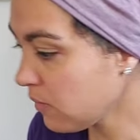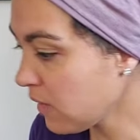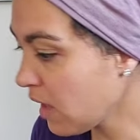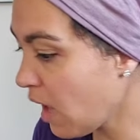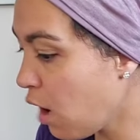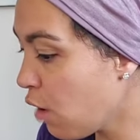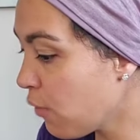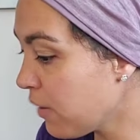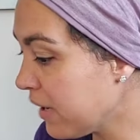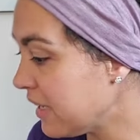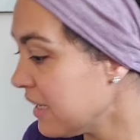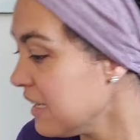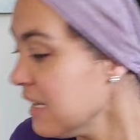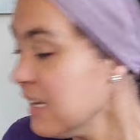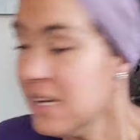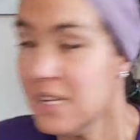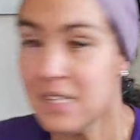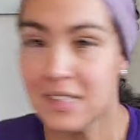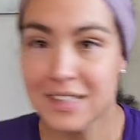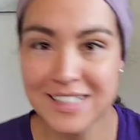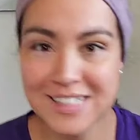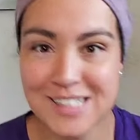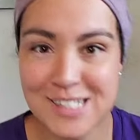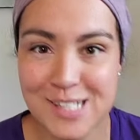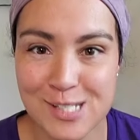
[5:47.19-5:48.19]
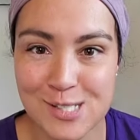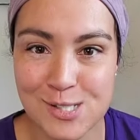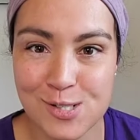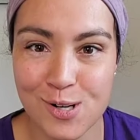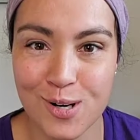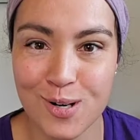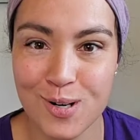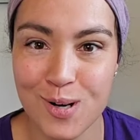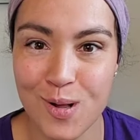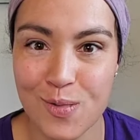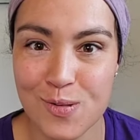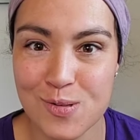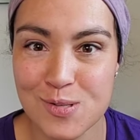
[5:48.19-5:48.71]
All right, let's get
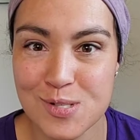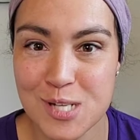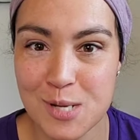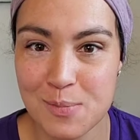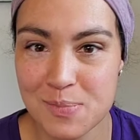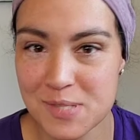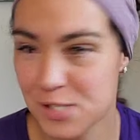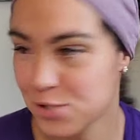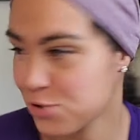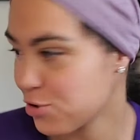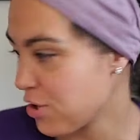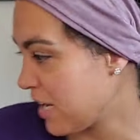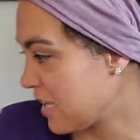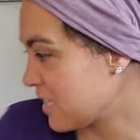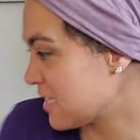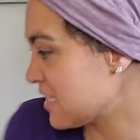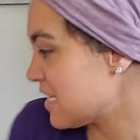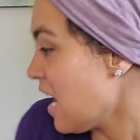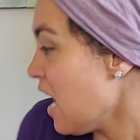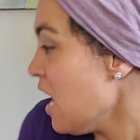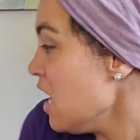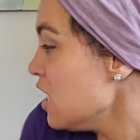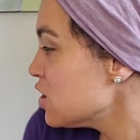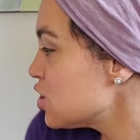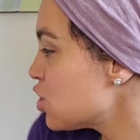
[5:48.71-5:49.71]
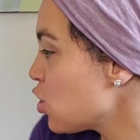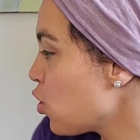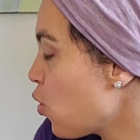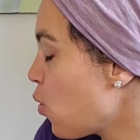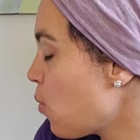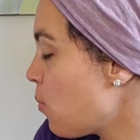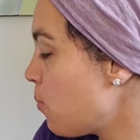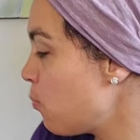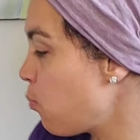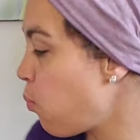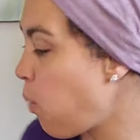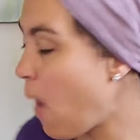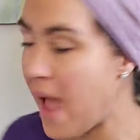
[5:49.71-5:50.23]
started on those tips and tricks. So
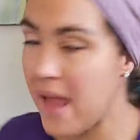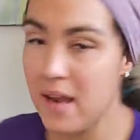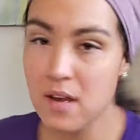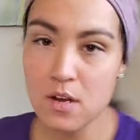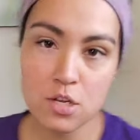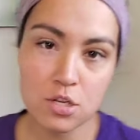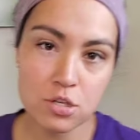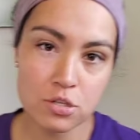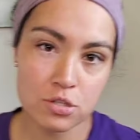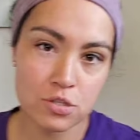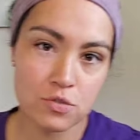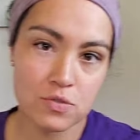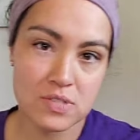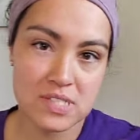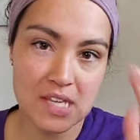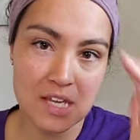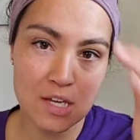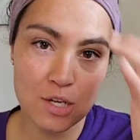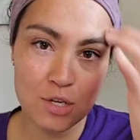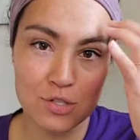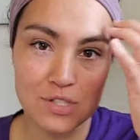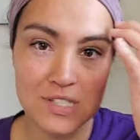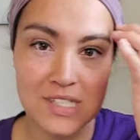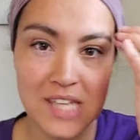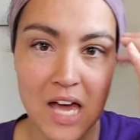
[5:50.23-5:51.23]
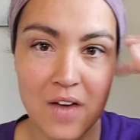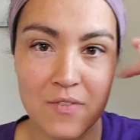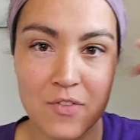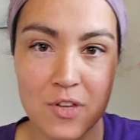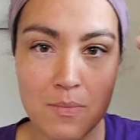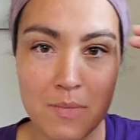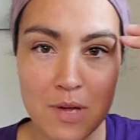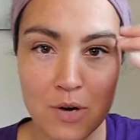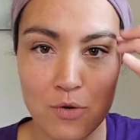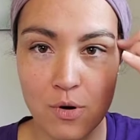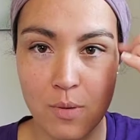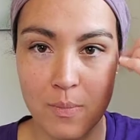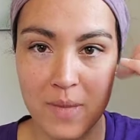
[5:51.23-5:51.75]
when you're using your Savvy
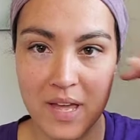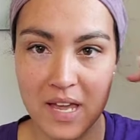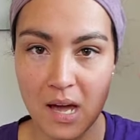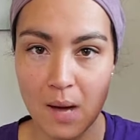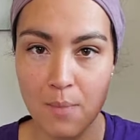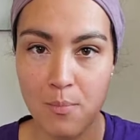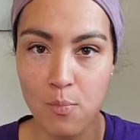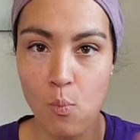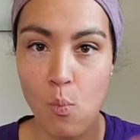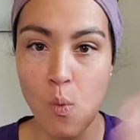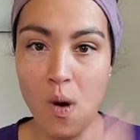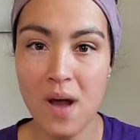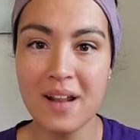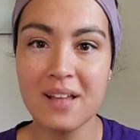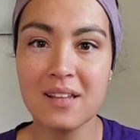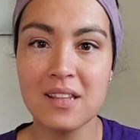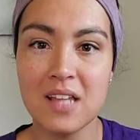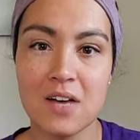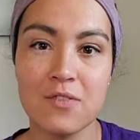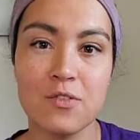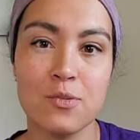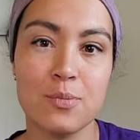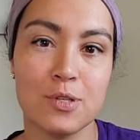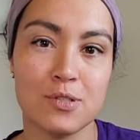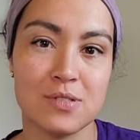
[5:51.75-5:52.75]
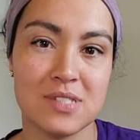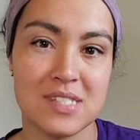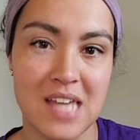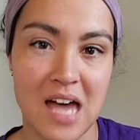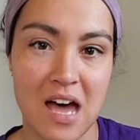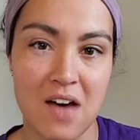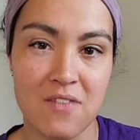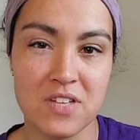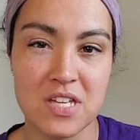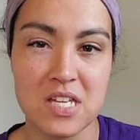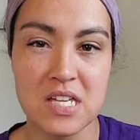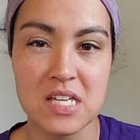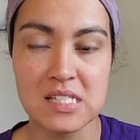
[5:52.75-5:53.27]
mineral makeup, what I love about
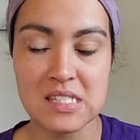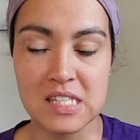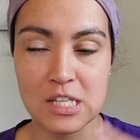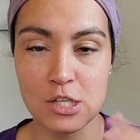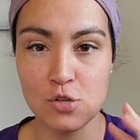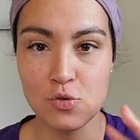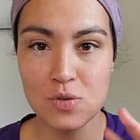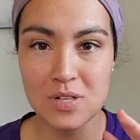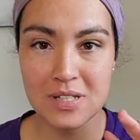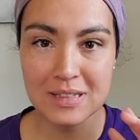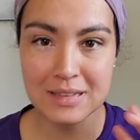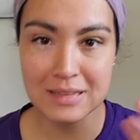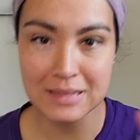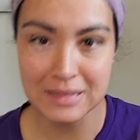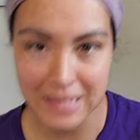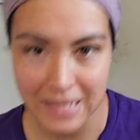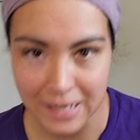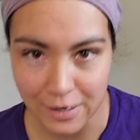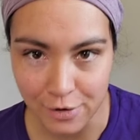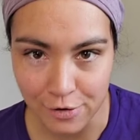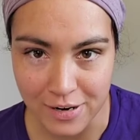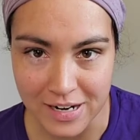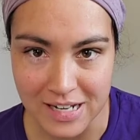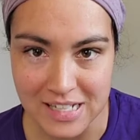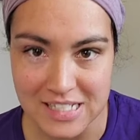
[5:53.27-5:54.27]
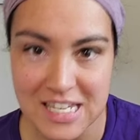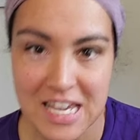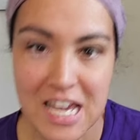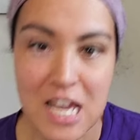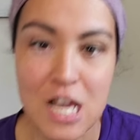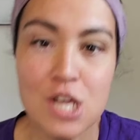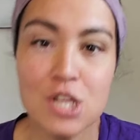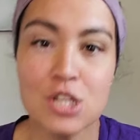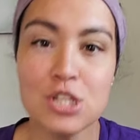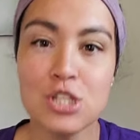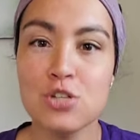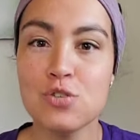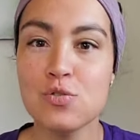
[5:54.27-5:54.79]
Savvy is that you can layer it.
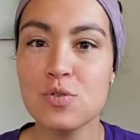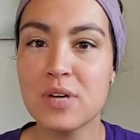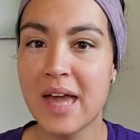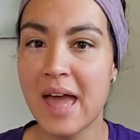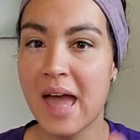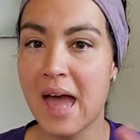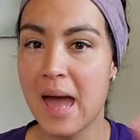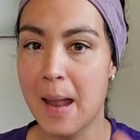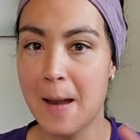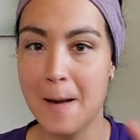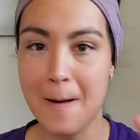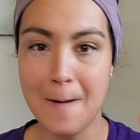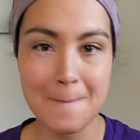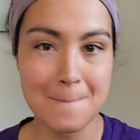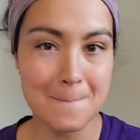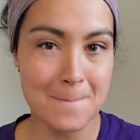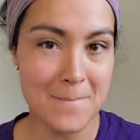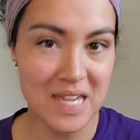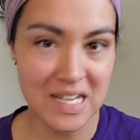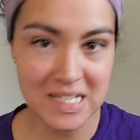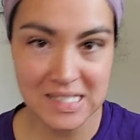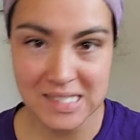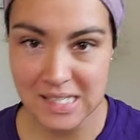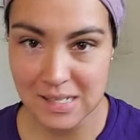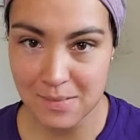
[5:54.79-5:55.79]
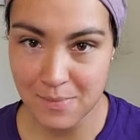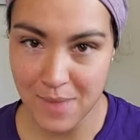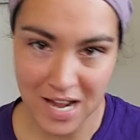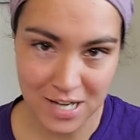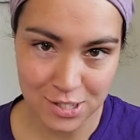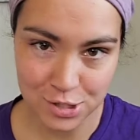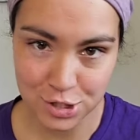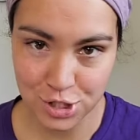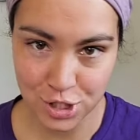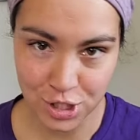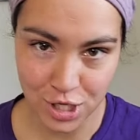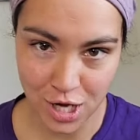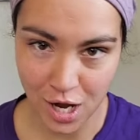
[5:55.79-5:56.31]
You can mix and
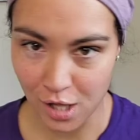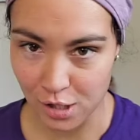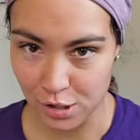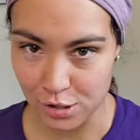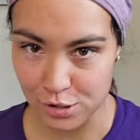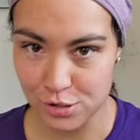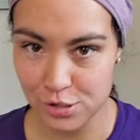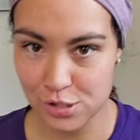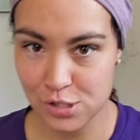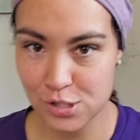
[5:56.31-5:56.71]
match the colors.